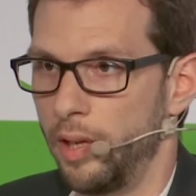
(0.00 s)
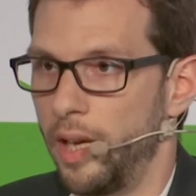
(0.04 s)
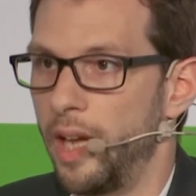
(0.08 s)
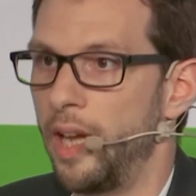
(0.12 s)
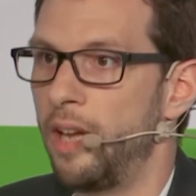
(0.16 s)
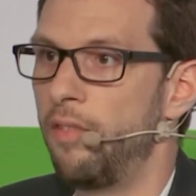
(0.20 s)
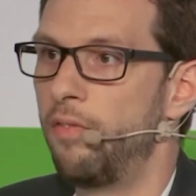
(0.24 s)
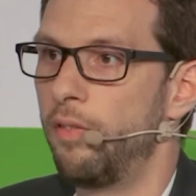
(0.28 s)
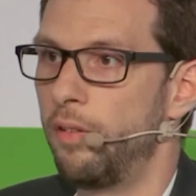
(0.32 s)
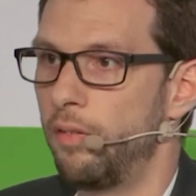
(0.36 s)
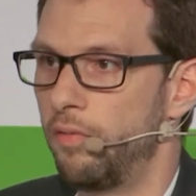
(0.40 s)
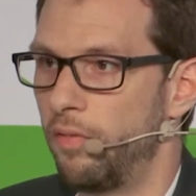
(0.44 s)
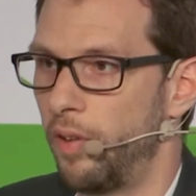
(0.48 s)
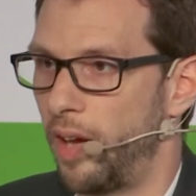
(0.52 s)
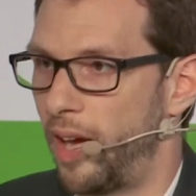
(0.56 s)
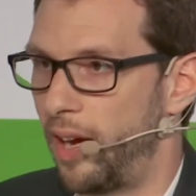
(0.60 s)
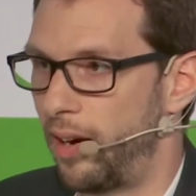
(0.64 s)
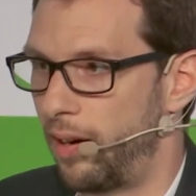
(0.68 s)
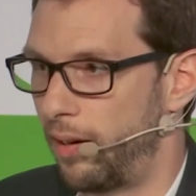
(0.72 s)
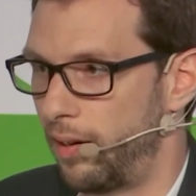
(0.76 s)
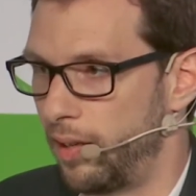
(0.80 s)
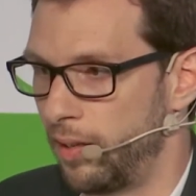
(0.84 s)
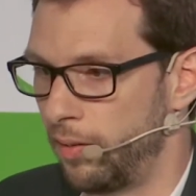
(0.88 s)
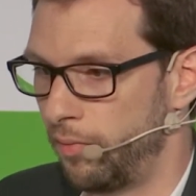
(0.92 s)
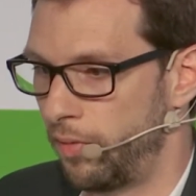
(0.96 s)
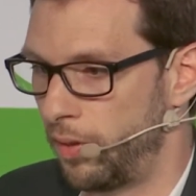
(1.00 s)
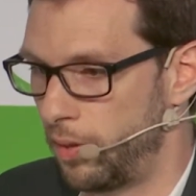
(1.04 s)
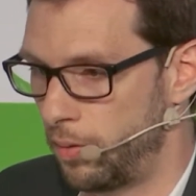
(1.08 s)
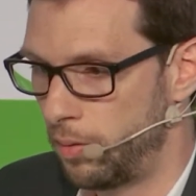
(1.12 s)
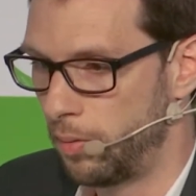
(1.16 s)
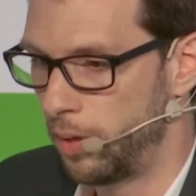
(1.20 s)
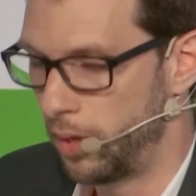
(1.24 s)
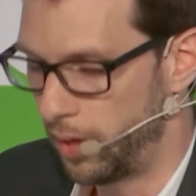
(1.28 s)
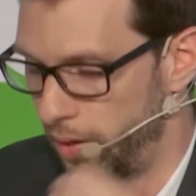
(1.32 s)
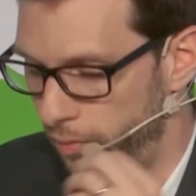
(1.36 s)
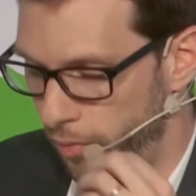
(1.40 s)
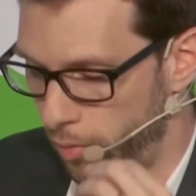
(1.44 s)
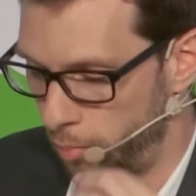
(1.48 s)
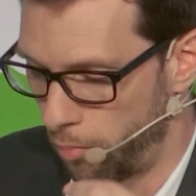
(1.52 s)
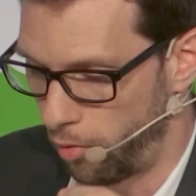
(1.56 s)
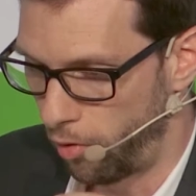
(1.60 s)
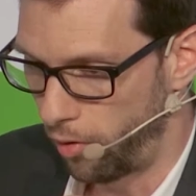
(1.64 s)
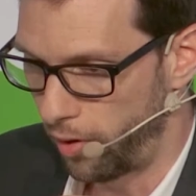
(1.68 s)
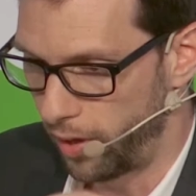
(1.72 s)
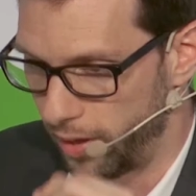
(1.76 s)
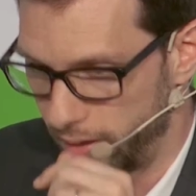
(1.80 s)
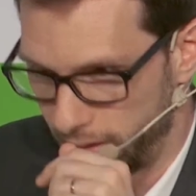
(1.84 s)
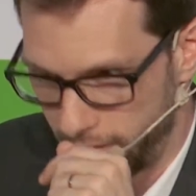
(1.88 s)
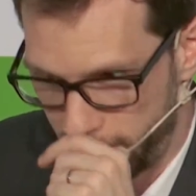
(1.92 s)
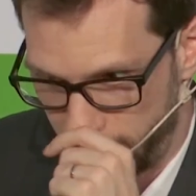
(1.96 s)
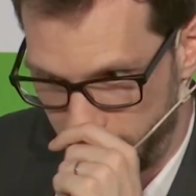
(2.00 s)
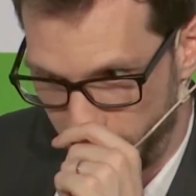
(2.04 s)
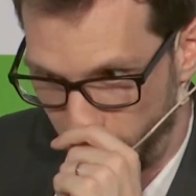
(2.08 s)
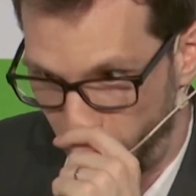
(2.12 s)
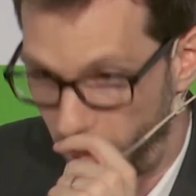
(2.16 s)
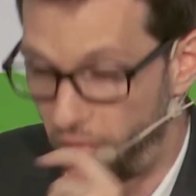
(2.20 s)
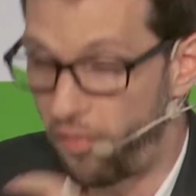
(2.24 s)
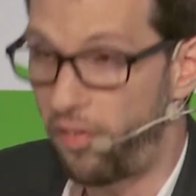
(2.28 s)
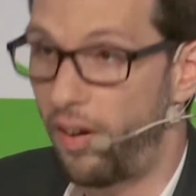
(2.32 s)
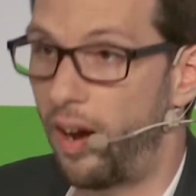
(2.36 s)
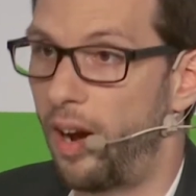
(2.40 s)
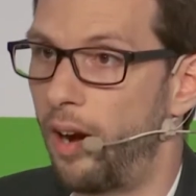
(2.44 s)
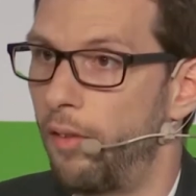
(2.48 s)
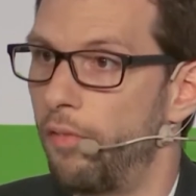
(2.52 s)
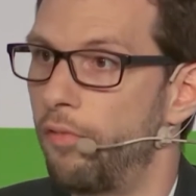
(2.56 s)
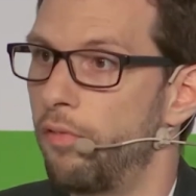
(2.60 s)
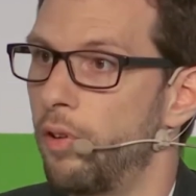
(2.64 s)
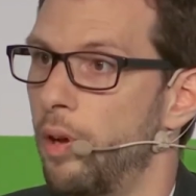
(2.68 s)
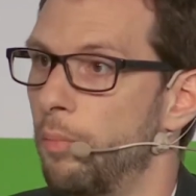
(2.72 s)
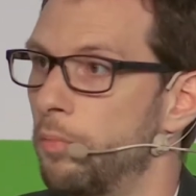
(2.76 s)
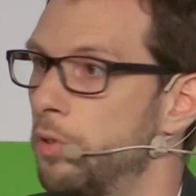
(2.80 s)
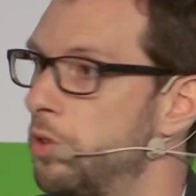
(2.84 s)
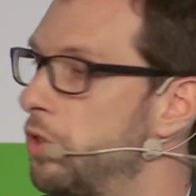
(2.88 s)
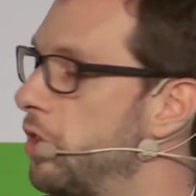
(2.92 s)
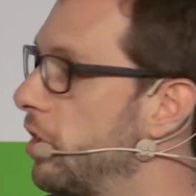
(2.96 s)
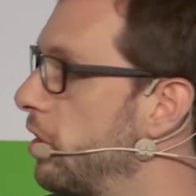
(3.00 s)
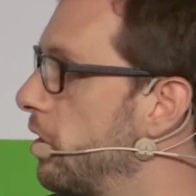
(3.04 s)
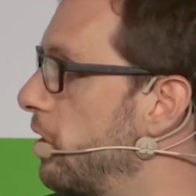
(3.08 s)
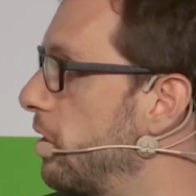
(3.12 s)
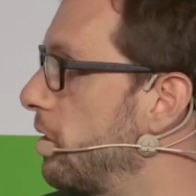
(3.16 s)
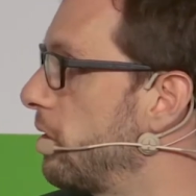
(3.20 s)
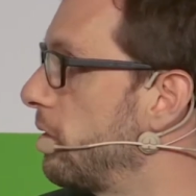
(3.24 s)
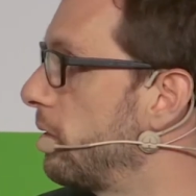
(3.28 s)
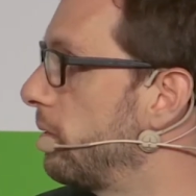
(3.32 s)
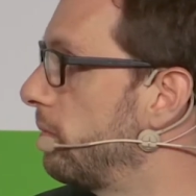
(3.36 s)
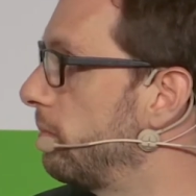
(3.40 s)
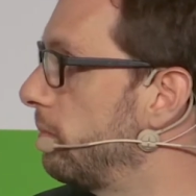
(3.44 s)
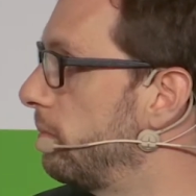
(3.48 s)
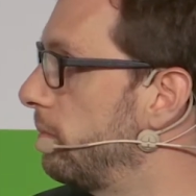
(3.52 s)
Even more, they are far from the judges.